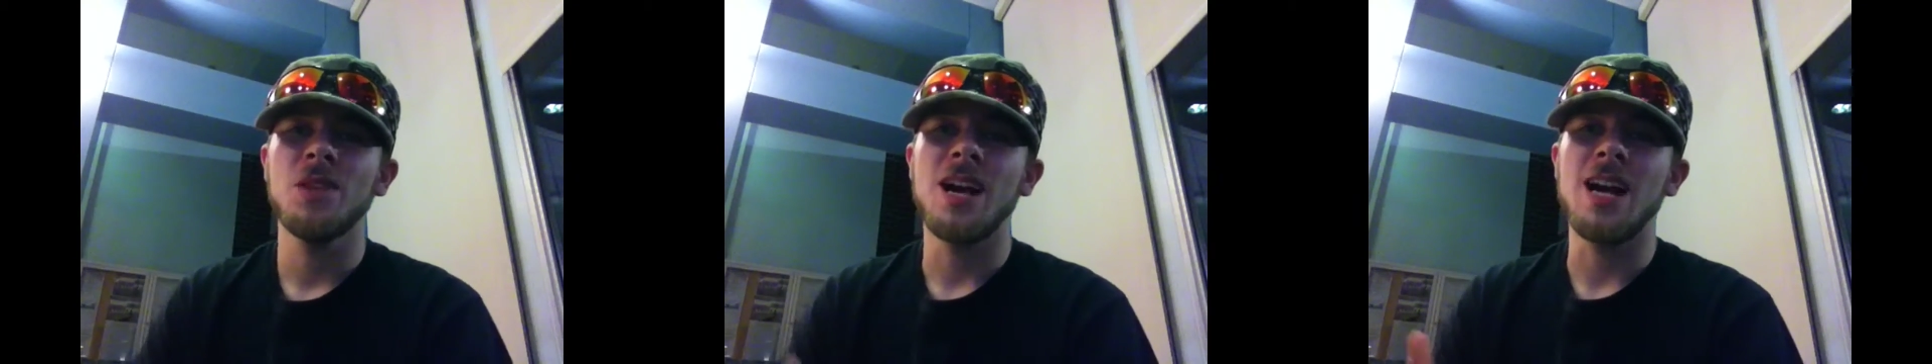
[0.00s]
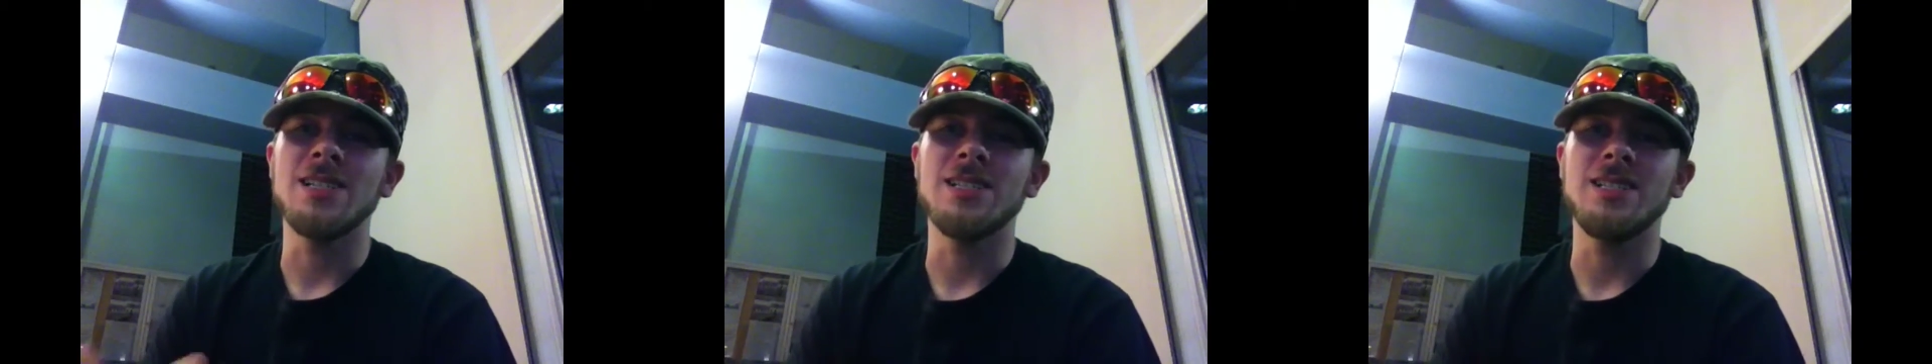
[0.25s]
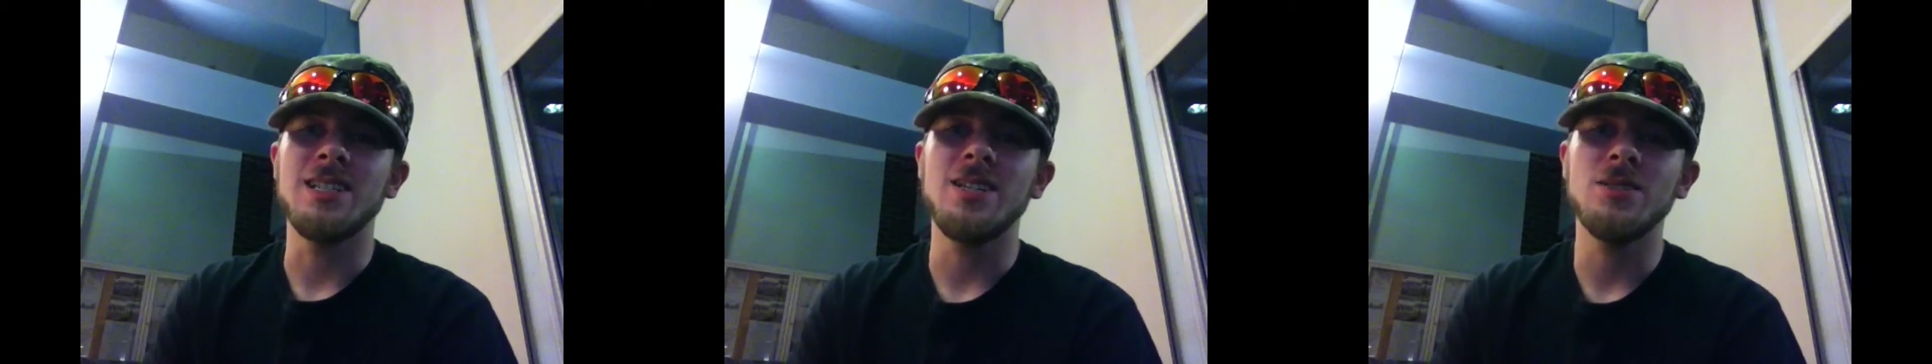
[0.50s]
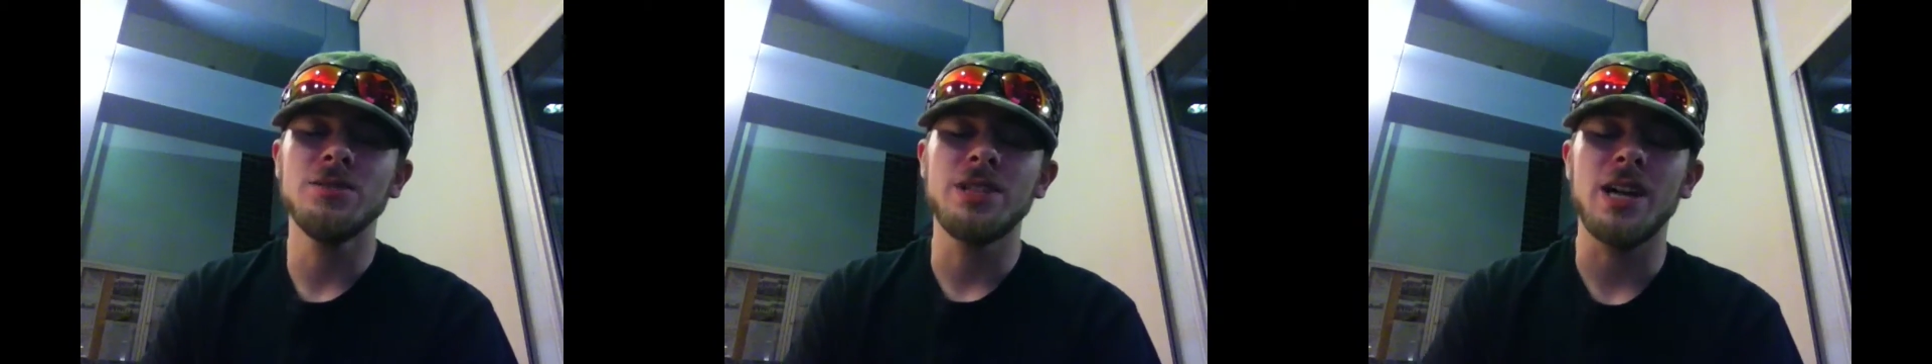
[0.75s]

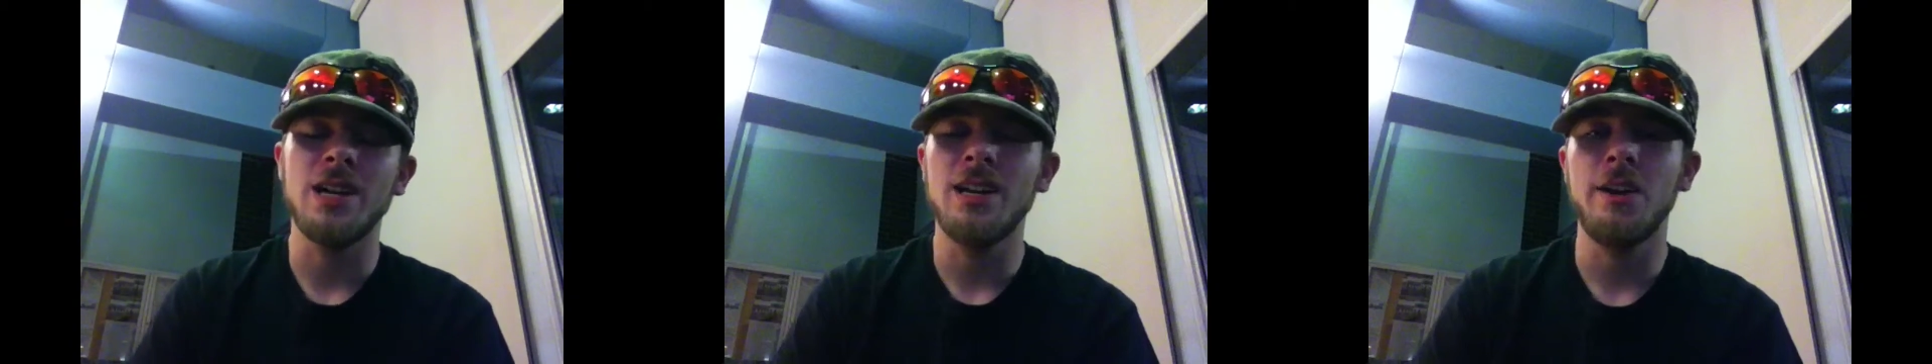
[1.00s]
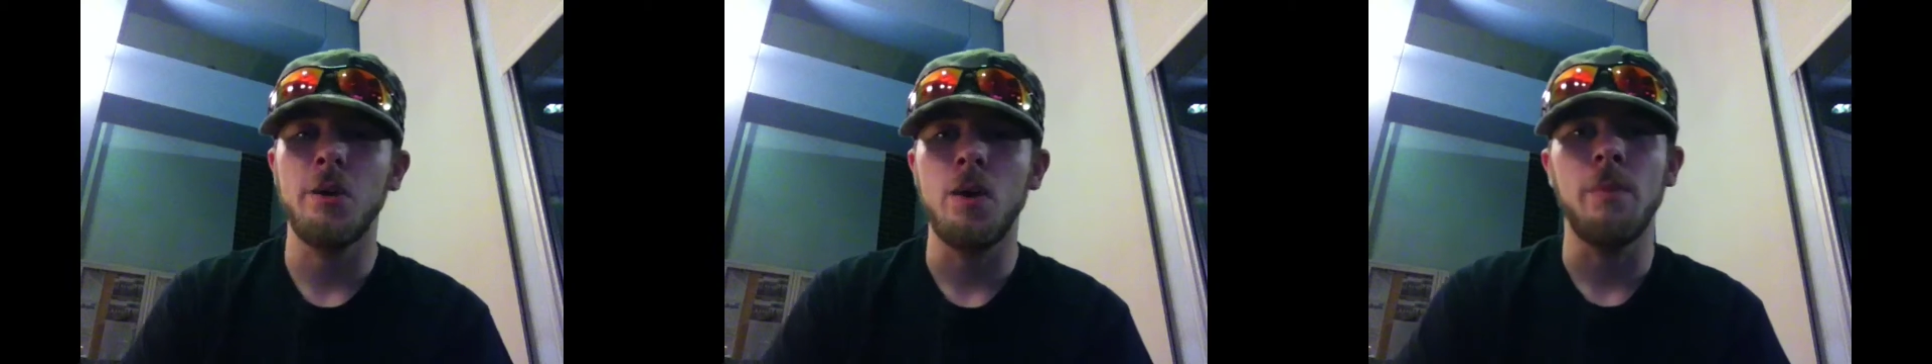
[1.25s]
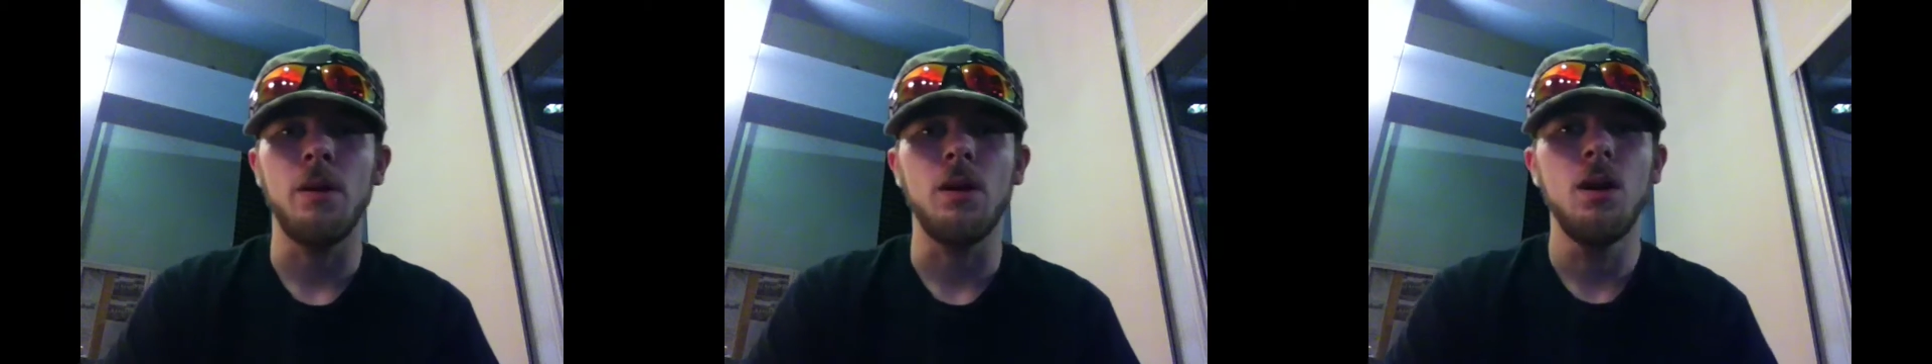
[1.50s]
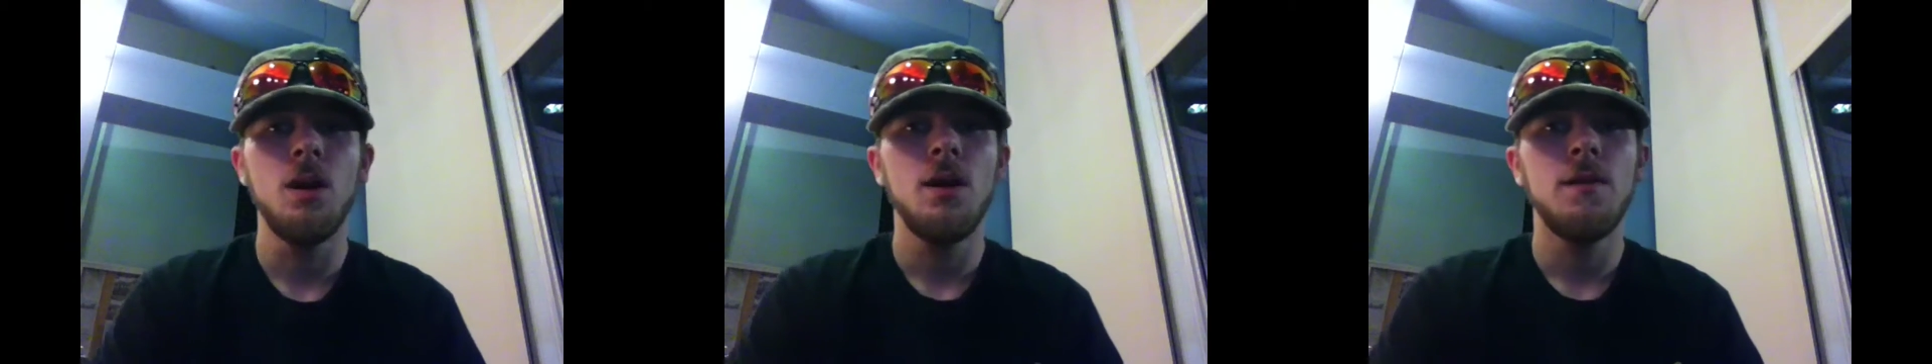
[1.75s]
Ideal secondary weapon
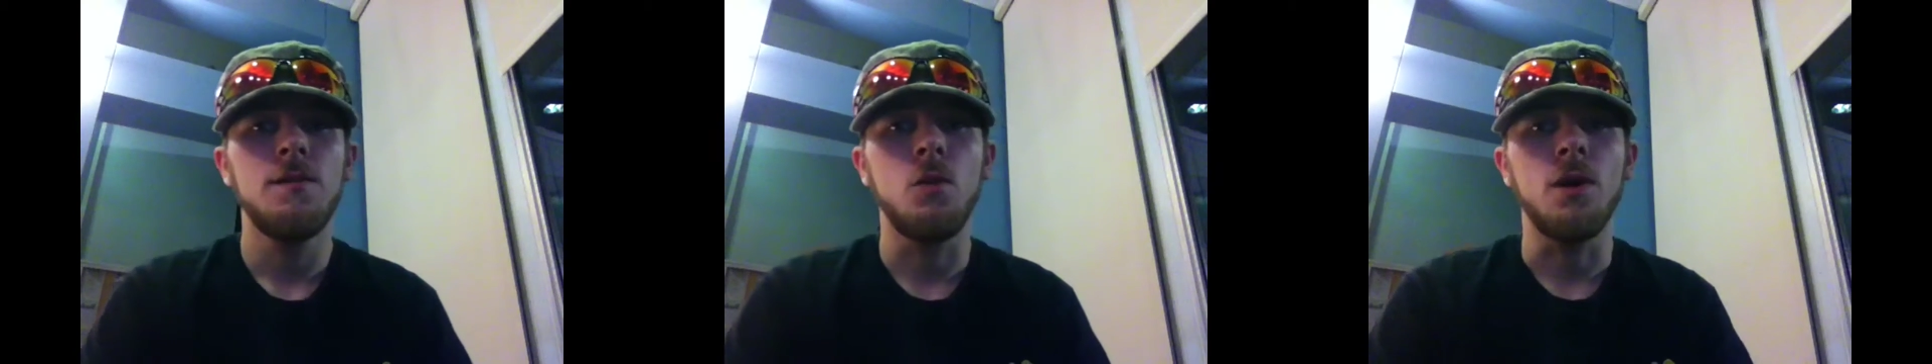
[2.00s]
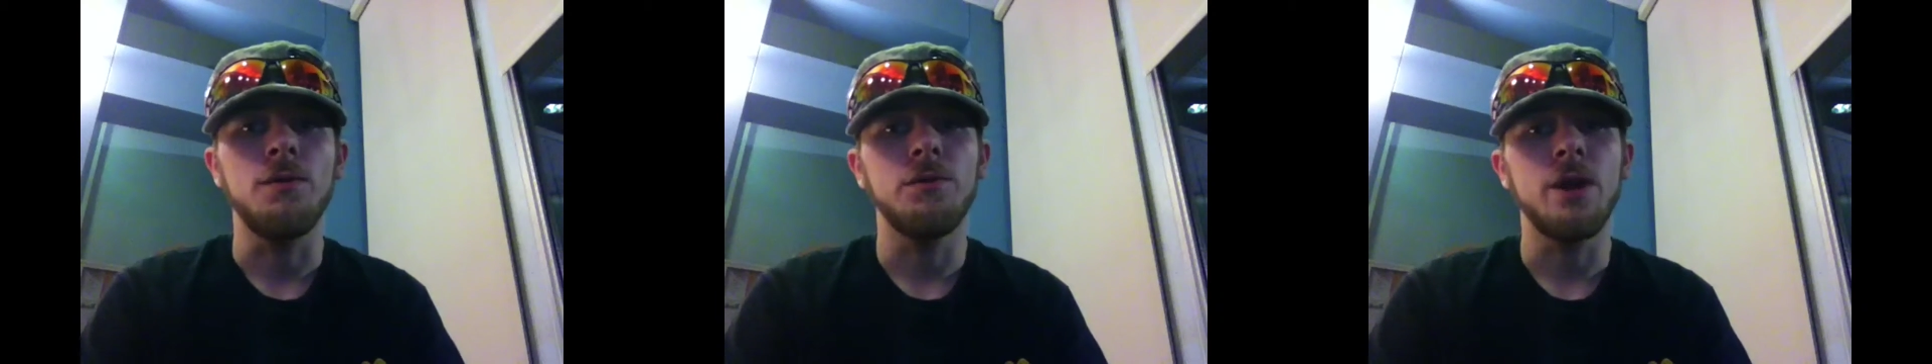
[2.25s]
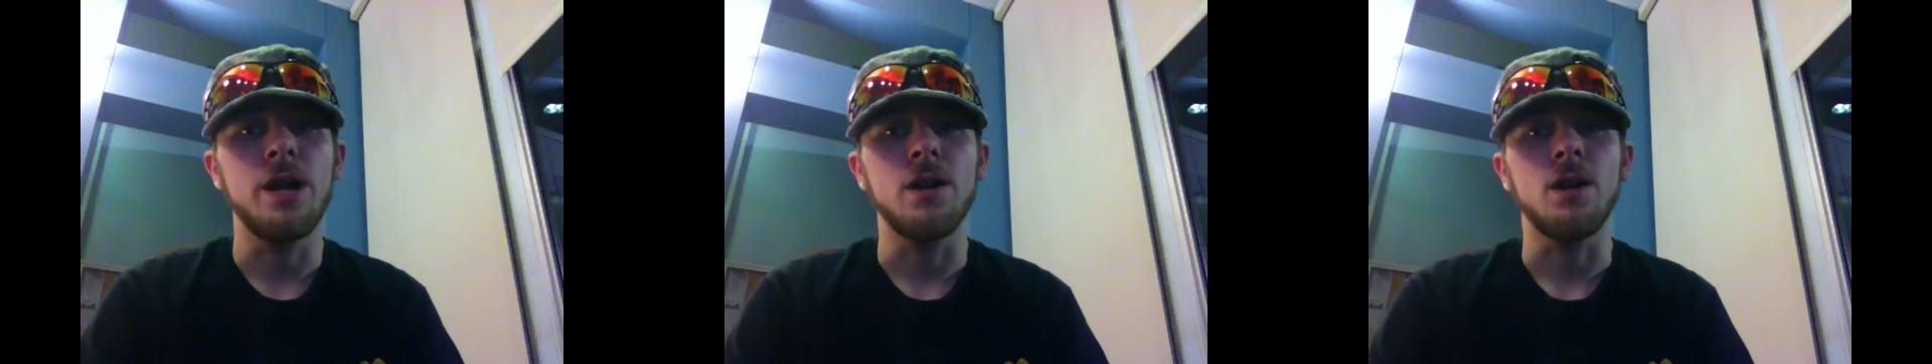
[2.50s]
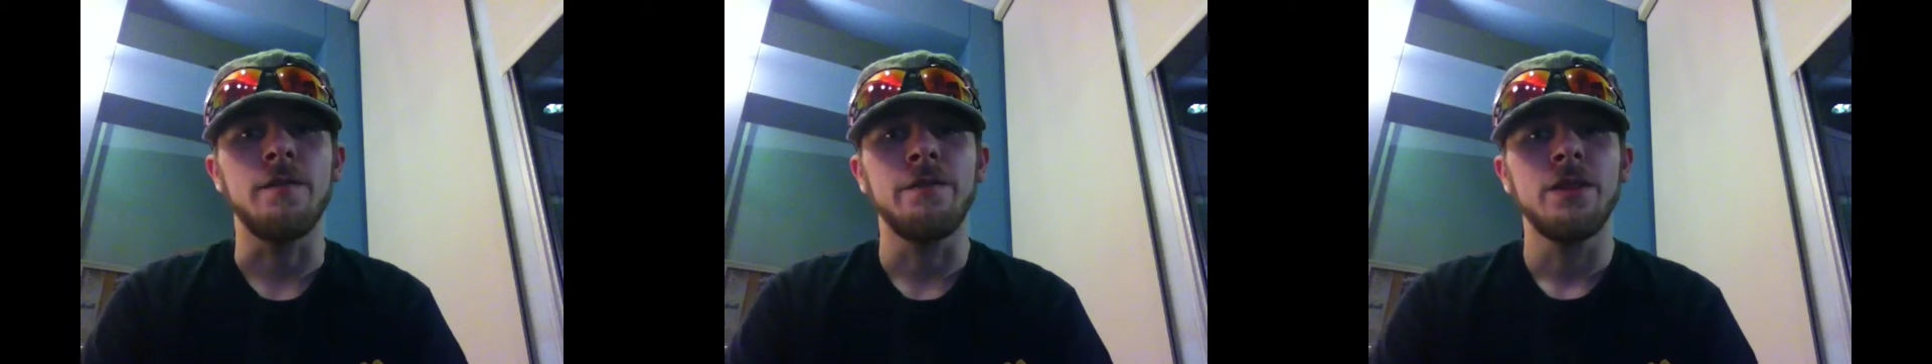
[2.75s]
for a flanker,